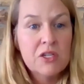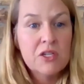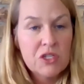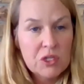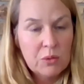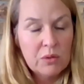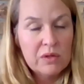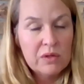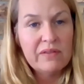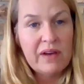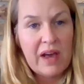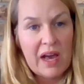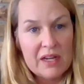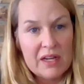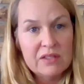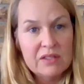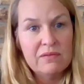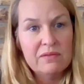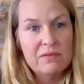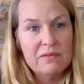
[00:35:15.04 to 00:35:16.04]
she wouldn't have had
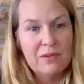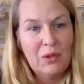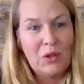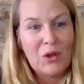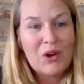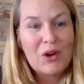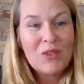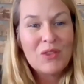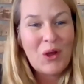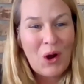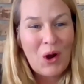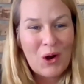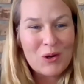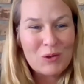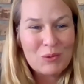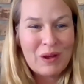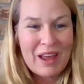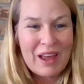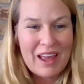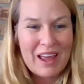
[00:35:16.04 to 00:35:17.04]
to learn the hard
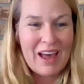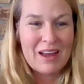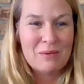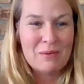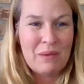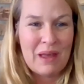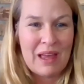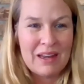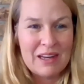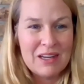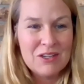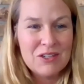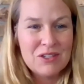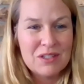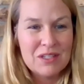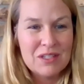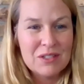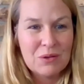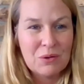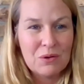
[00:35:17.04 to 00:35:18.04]
way how to manage
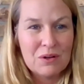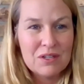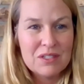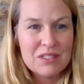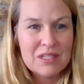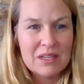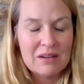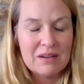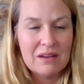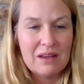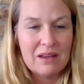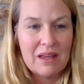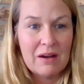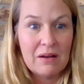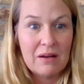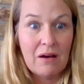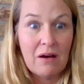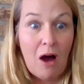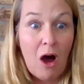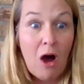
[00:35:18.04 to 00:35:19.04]
this horse and
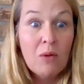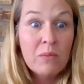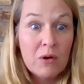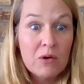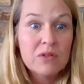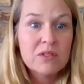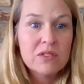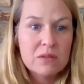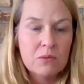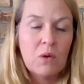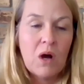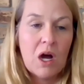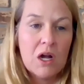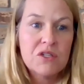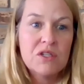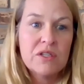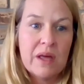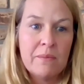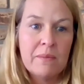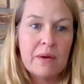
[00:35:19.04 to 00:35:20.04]
almost
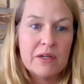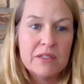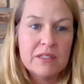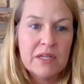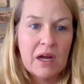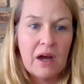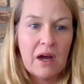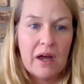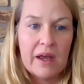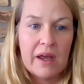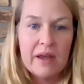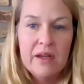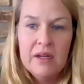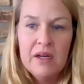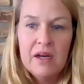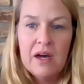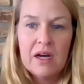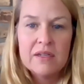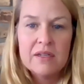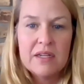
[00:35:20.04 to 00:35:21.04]
watch that mare die
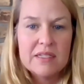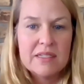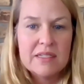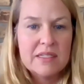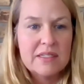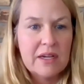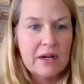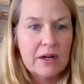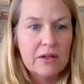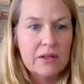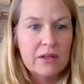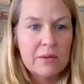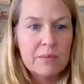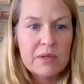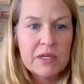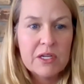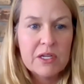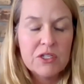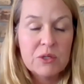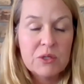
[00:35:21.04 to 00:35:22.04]
unnecessarily
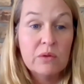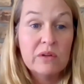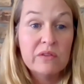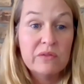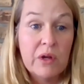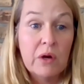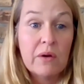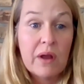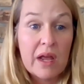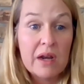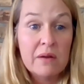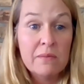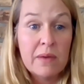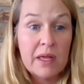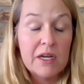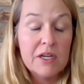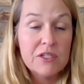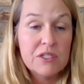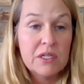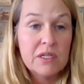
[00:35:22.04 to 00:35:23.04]
because she would have known how to
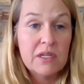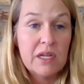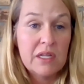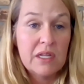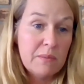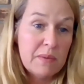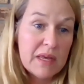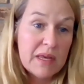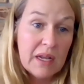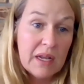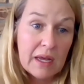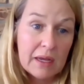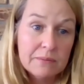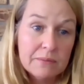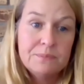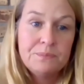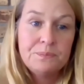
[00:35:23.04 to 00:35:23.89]
manage it in the beginning.